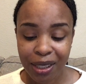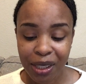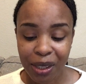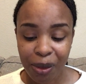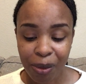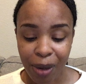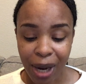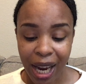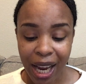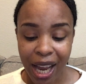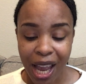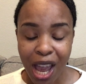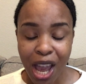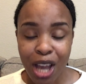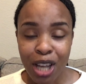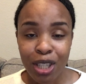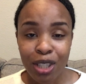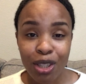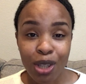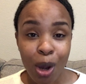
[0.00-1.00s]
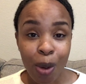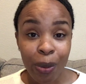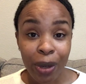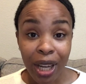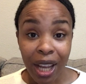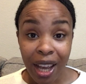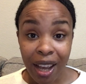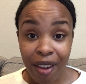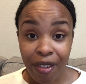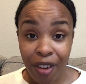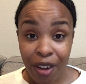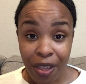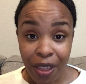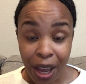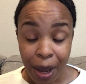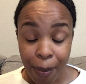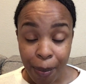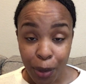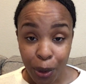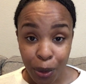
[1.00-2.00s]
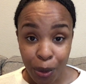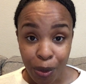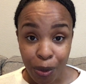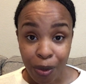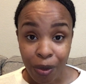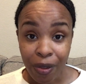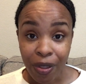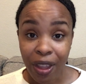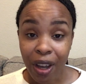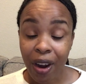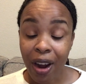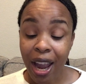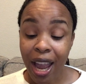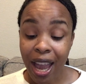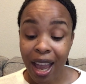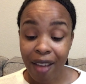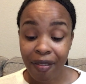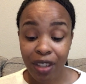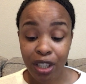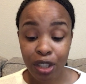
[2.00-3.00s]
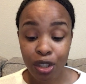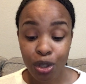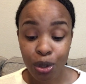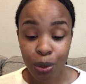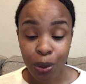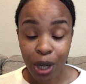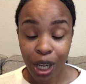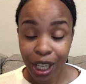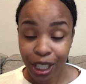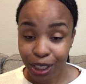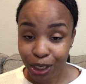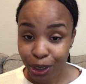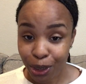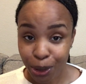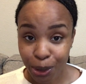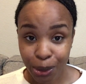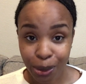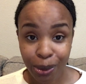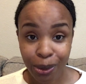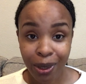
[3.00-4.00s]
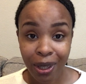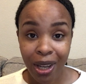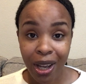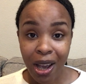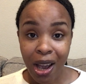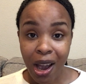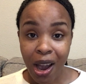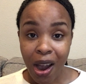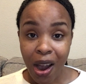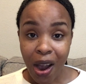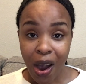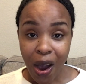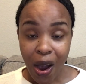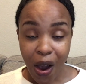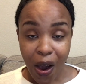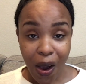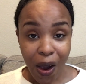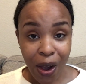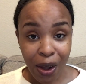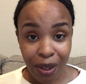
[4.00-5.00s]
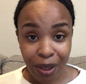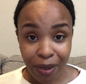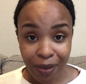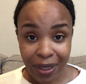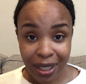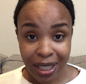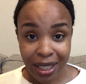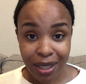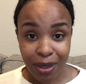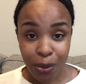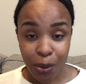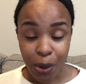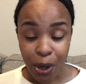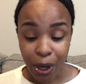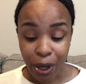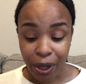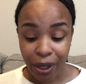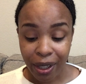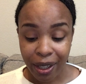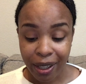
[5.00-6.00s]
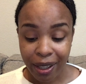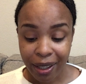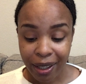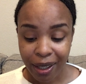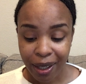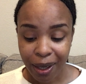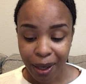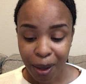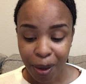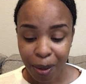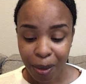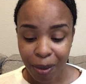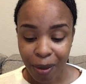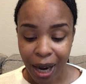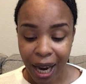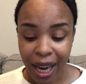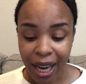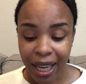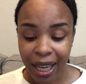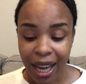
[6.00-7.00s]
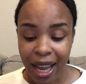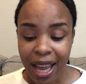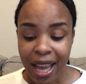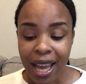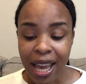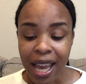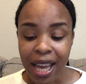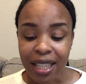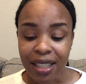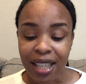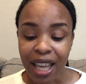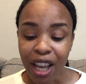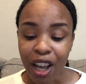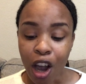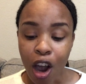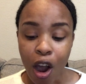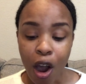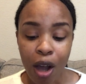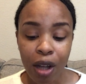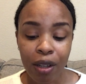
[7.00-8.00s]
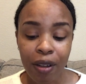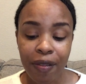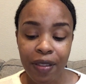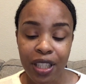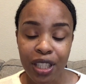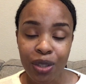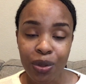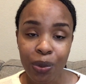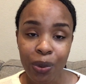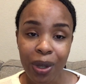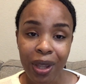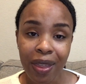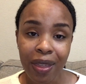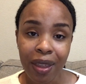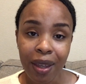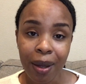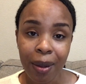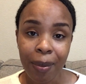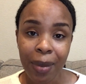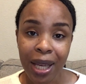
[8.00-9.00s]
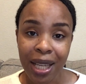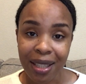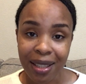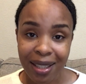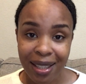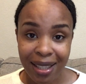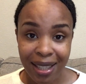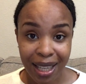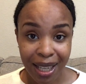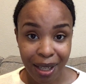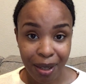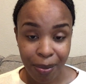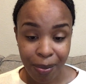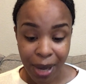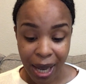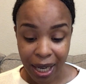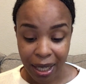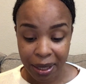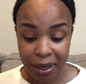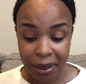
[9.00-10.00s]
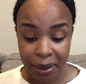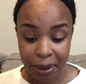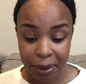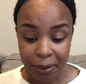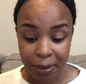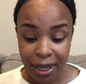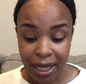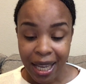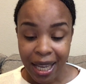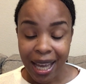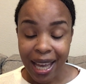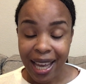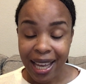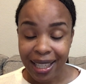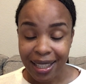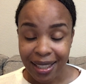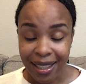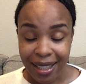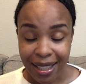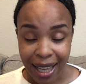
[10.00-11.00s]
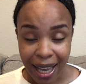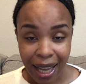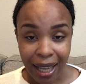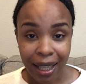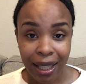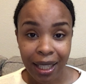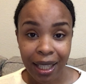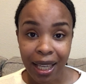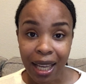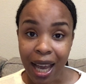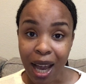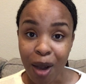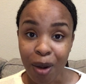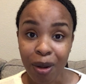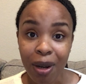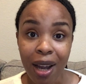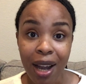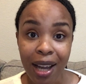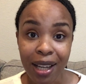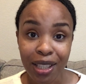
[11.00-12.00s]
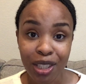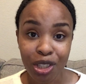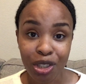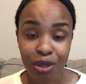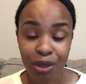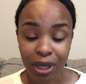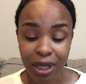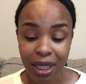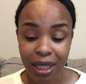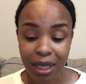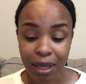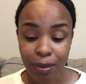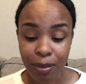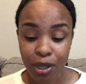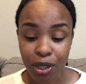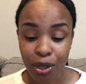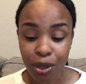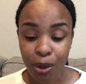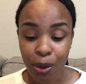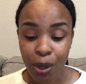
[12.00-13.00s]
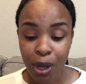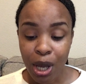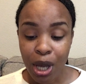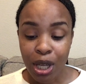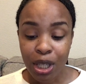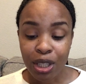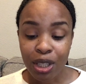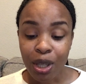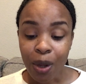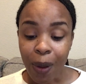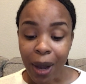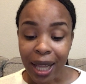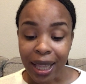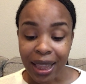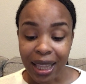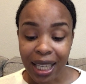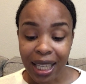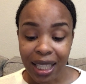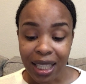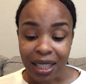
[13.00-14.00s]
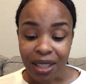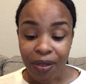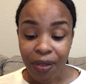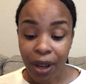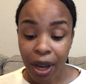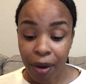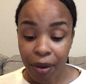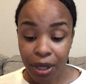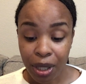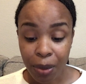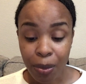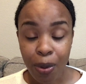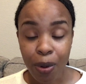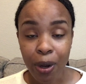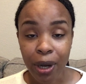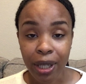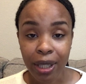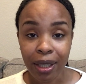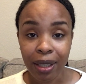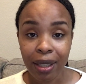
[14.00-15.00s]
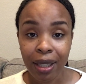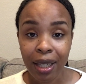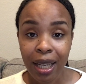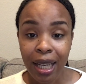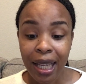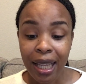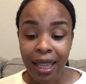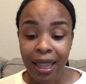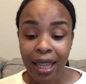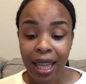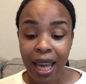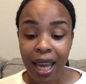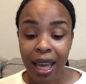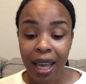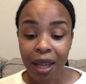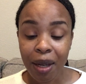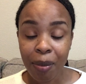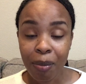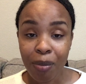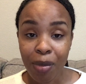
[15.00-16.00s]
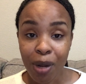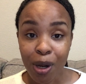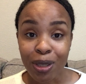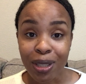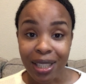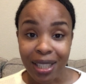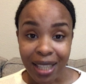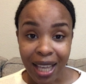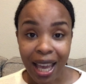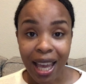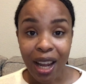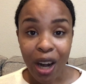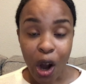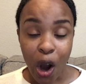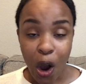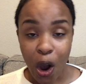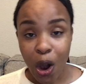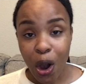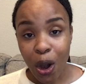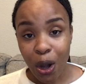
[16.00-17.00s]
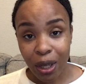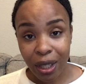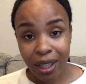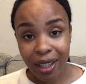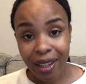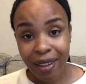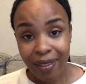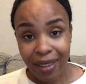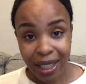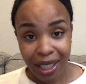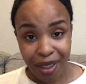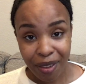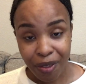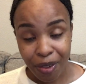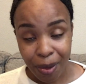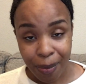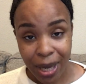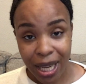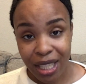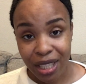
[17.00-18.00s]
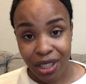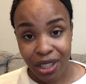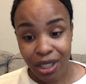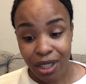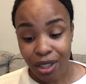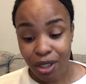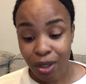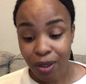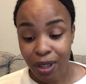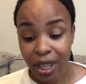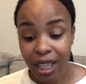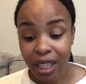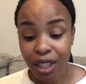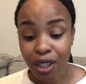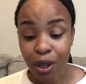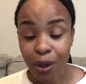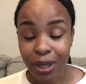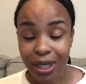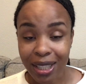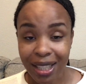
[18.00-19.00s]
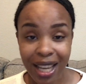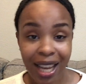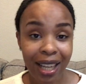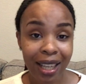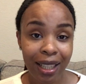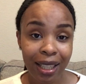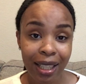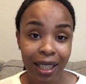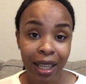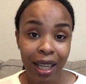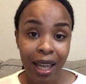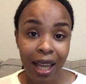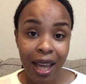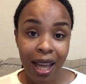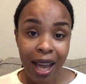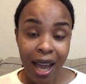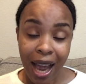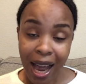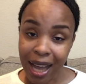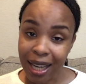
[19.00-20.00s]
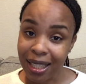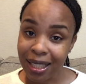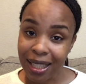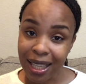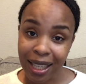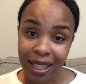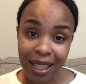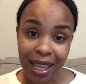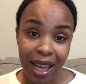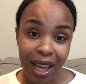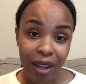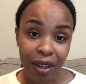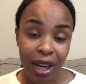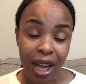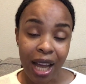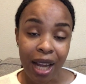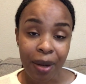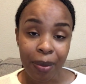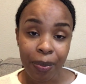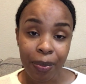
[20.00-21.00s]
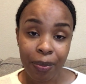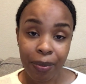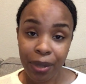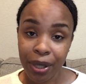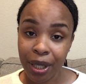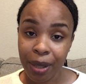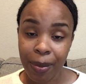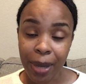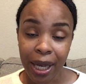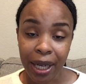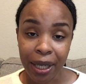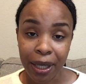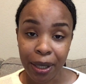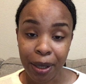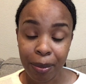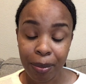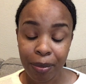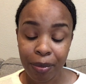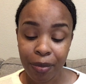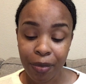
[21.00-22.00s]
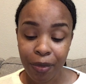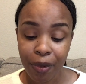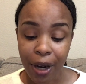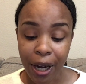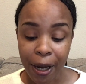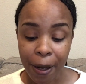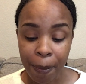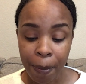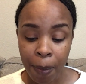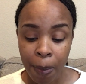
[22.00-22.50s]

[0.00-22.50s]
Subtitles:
right? So whenever they move, they're having to undo all of this work, right? And take all of this with them and set it back up exactly how God instructed them to. So I think it's very important that Moses had all of the information so they could know exactly how to take down, how to put it back up, right?